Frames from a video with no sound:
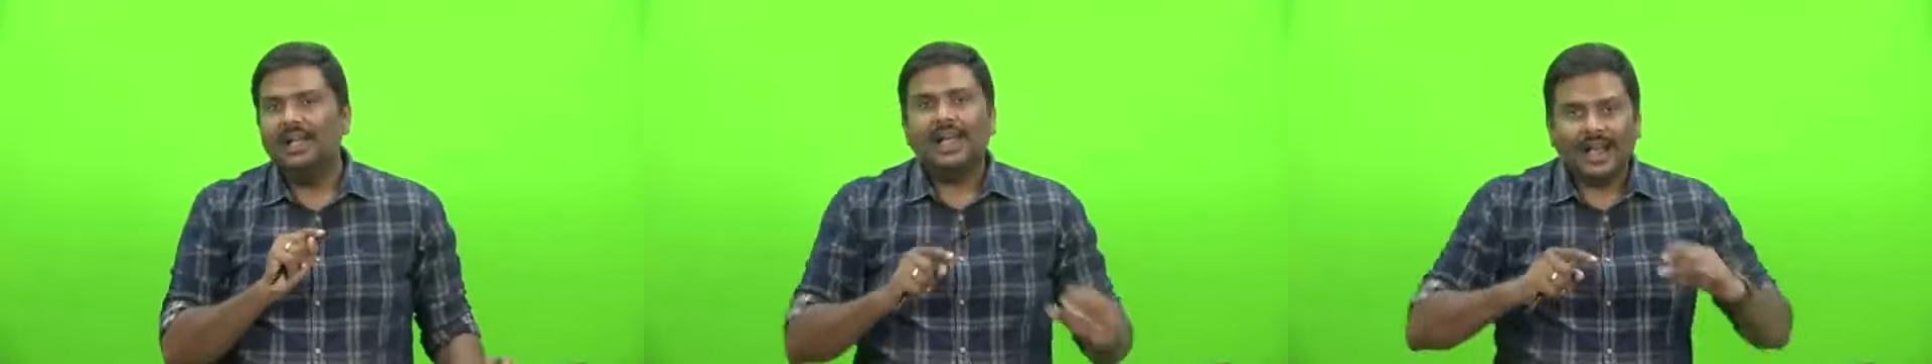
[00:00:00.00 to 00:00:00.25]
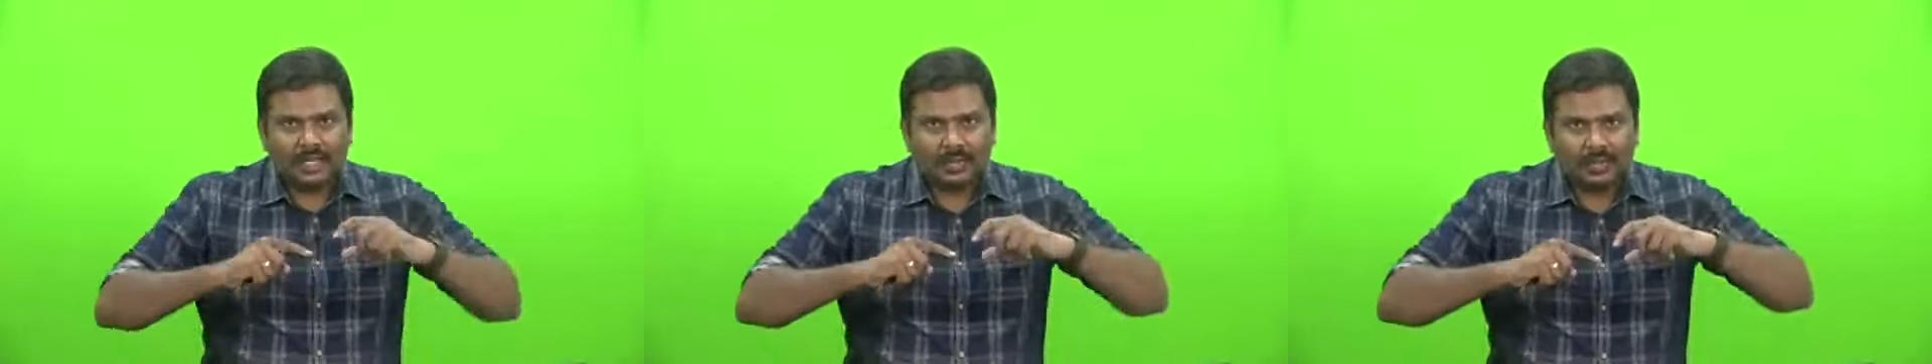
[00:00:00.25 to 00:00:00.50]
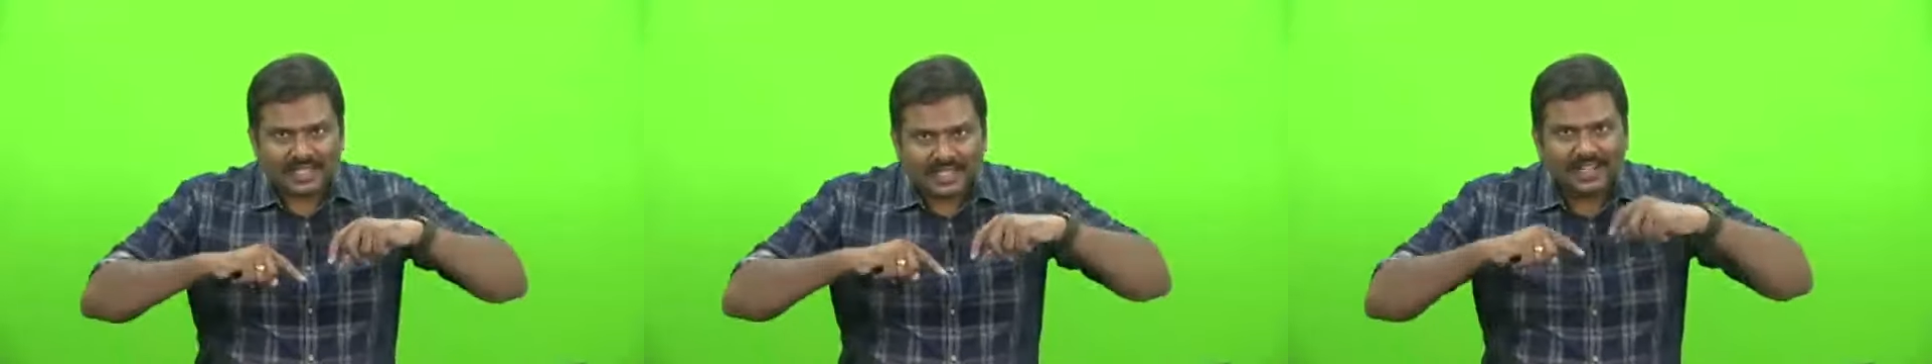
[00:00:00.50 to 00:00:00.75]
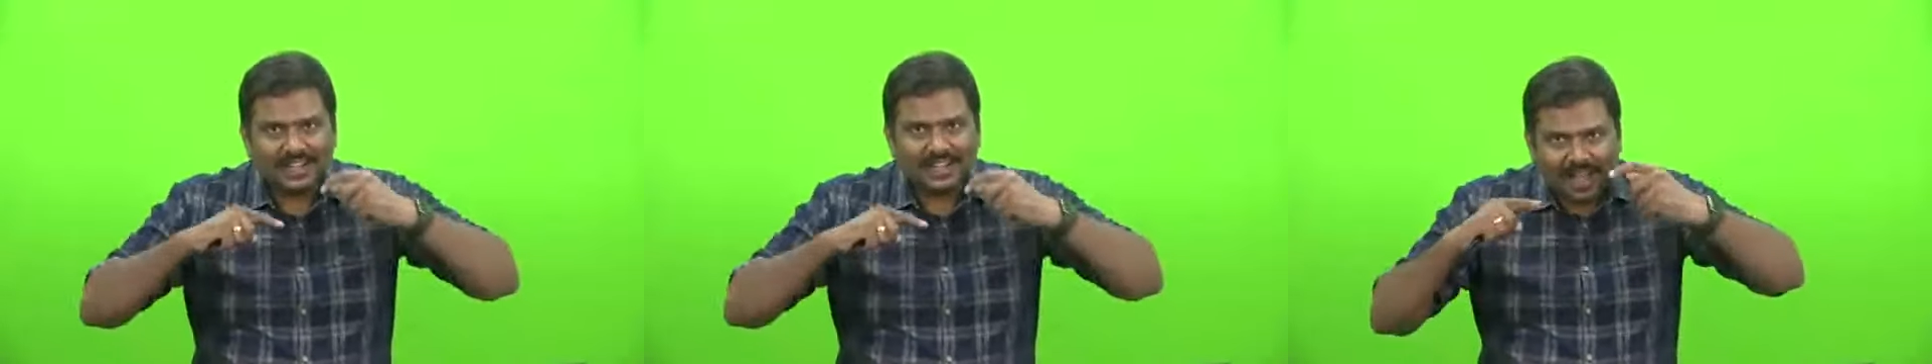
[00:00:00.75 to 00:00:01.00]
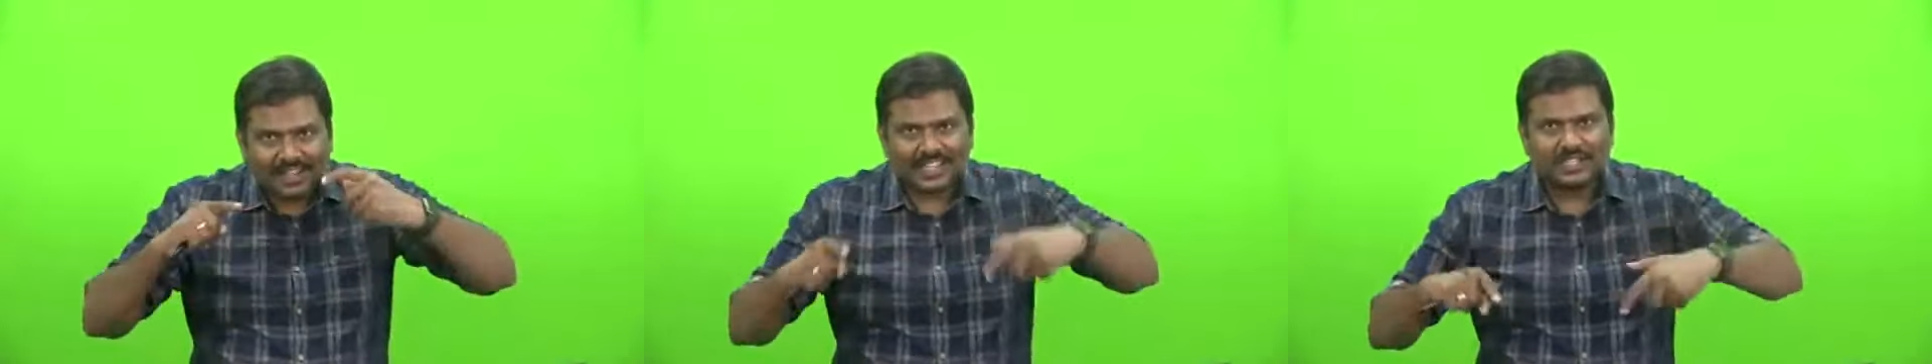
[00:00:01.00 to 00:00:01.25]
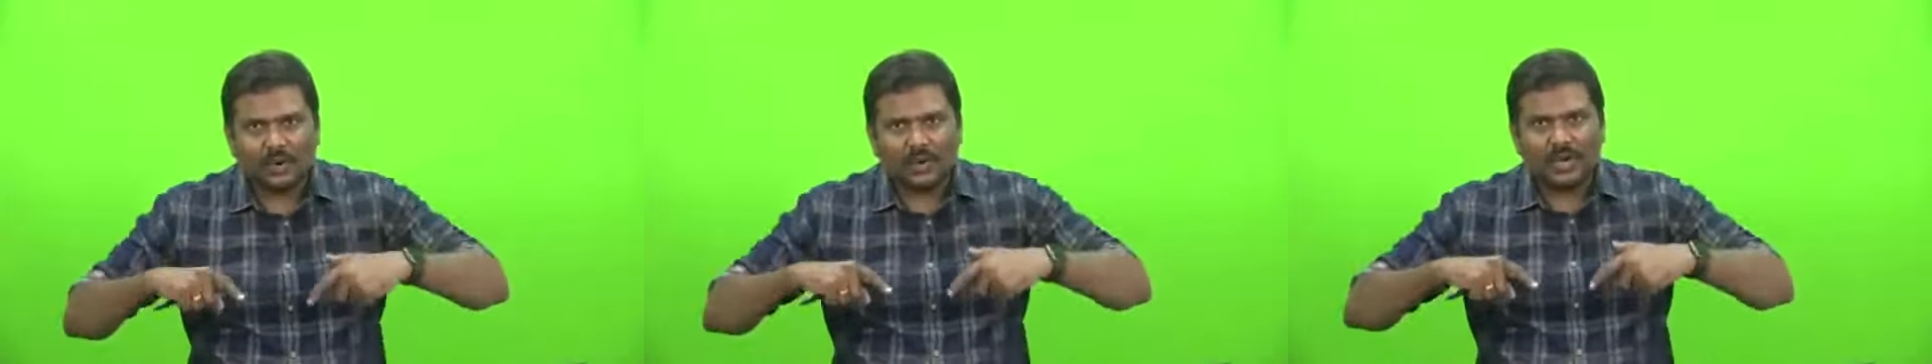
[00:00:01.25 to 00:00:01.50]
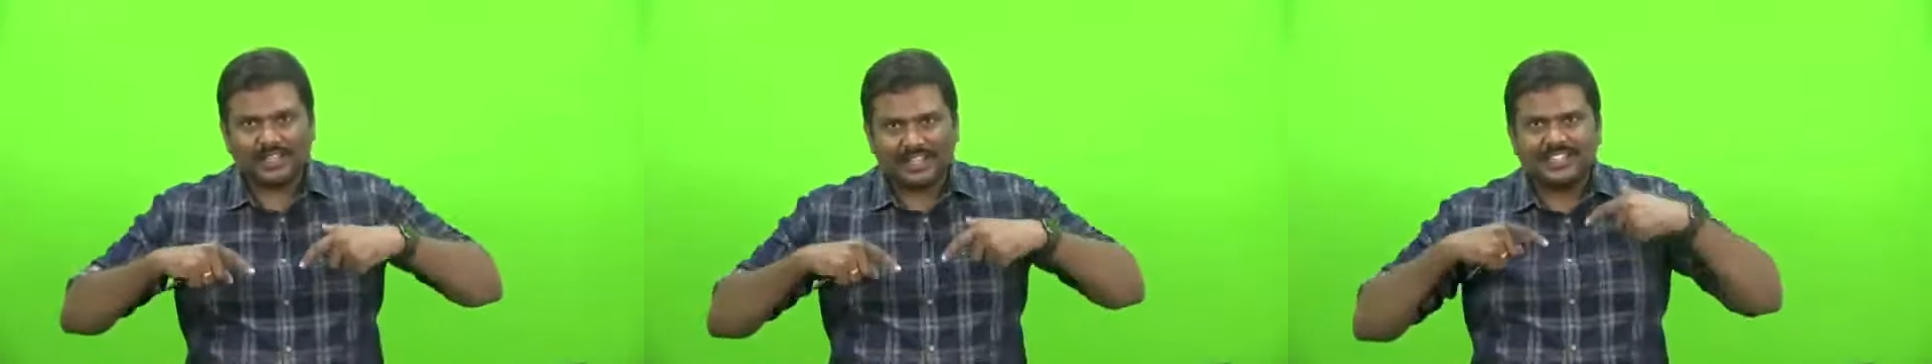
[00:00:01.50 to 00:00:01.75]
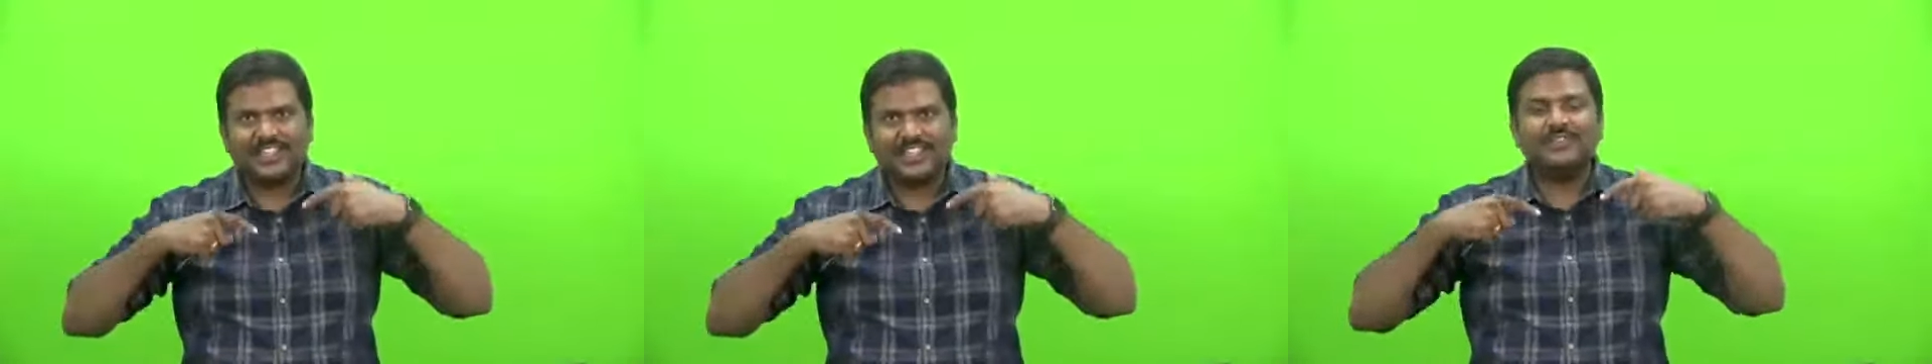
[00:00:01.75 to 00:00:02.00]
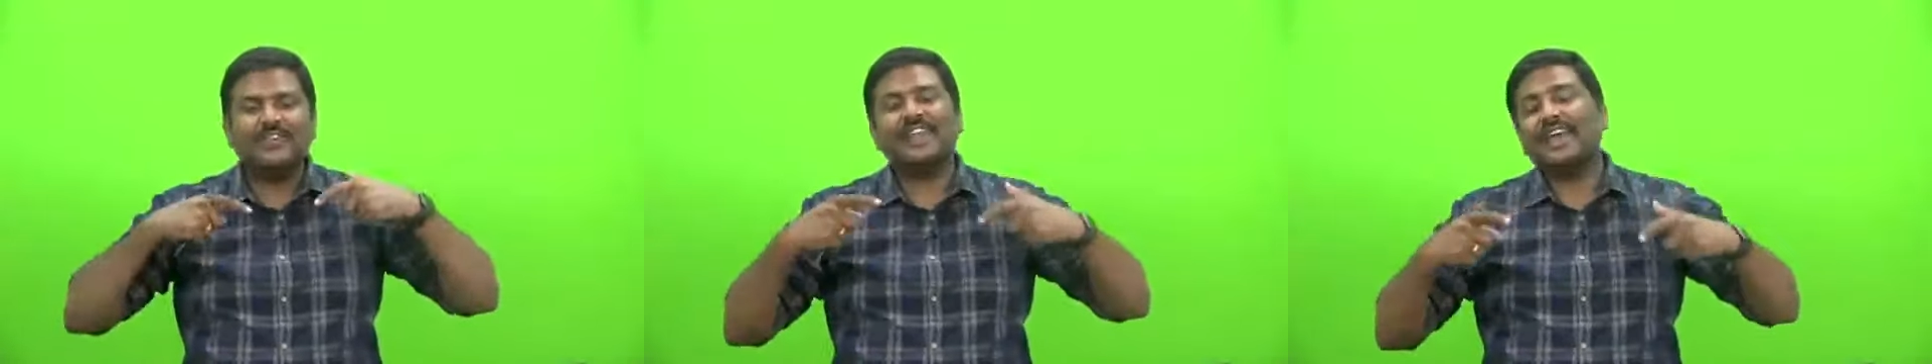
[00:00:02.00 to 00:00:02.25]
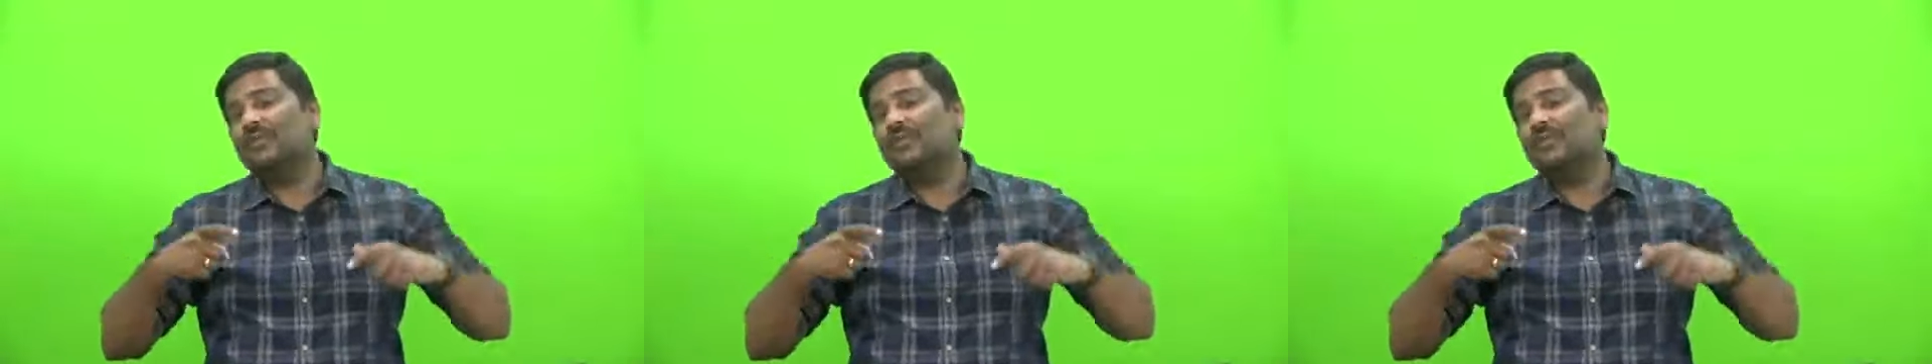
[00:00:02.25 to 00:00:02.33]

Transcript: And once the class is over, this is where I